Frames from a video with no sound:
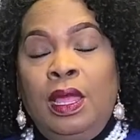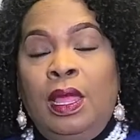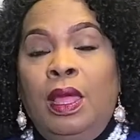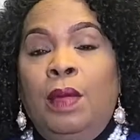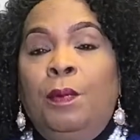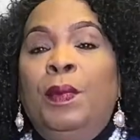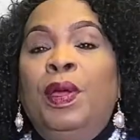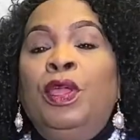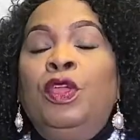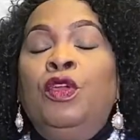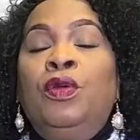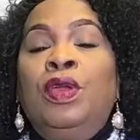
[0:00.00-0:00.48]

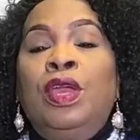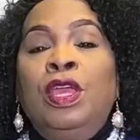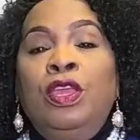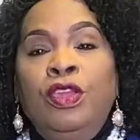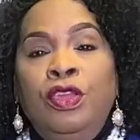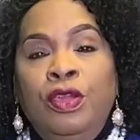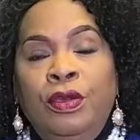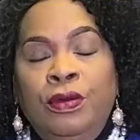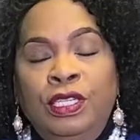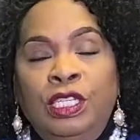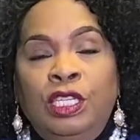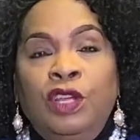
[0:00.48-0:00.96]
but you can
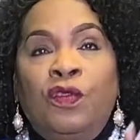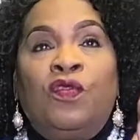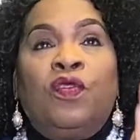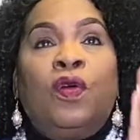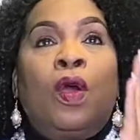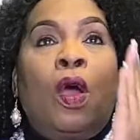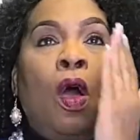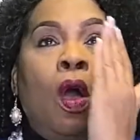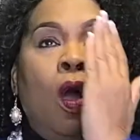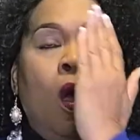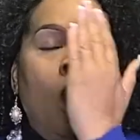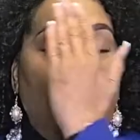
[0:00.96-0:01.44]
use it for
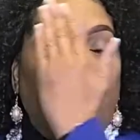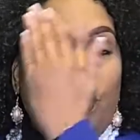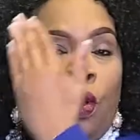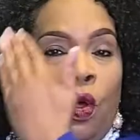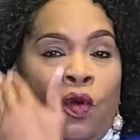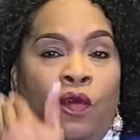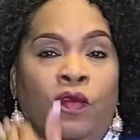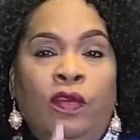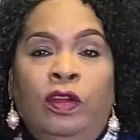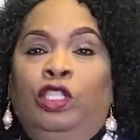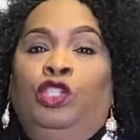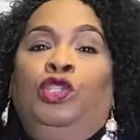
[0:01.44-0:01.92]
all
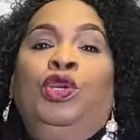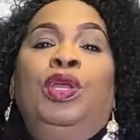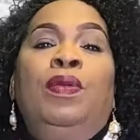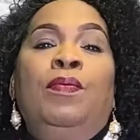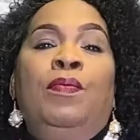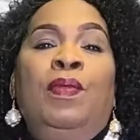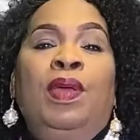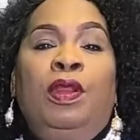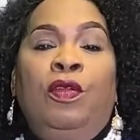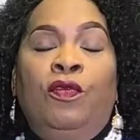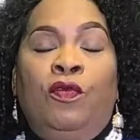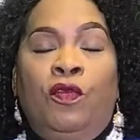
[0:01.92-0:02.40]
over
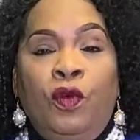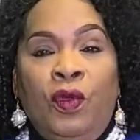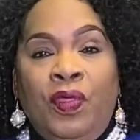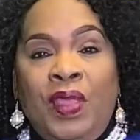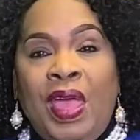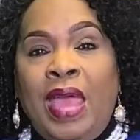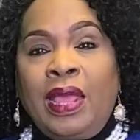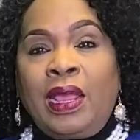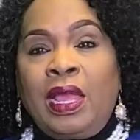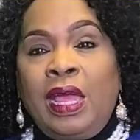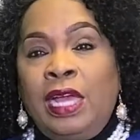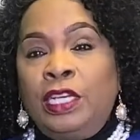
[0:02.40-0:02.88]
treatment for
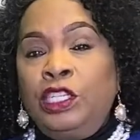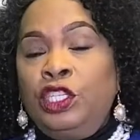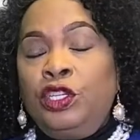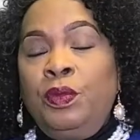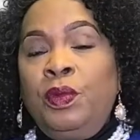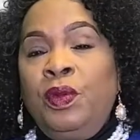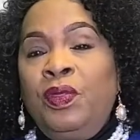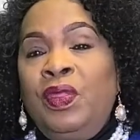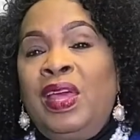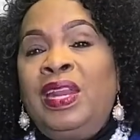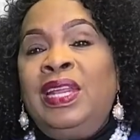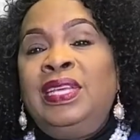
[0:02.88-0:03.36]
that customer
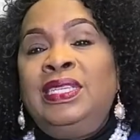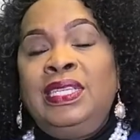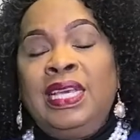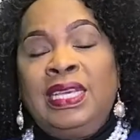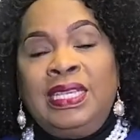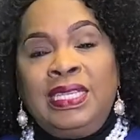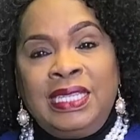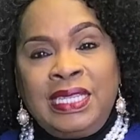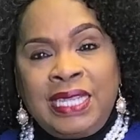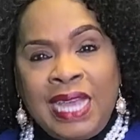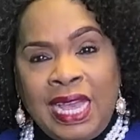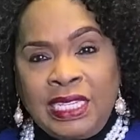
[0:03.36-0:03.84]
that is
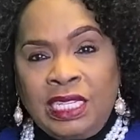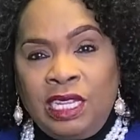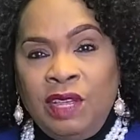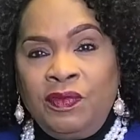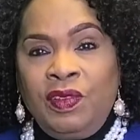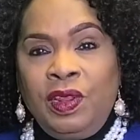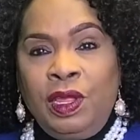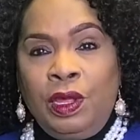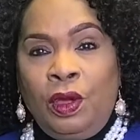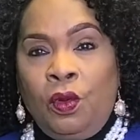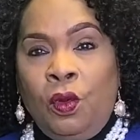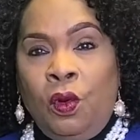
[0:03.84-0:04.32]

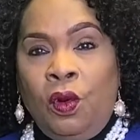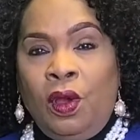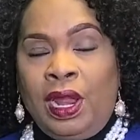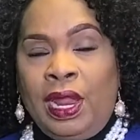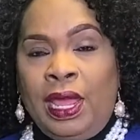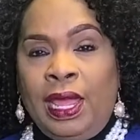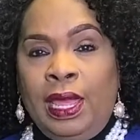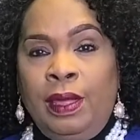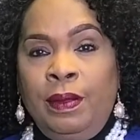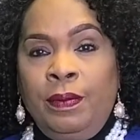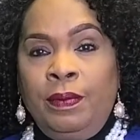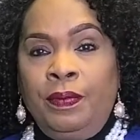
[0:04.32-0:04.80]
excessively oily.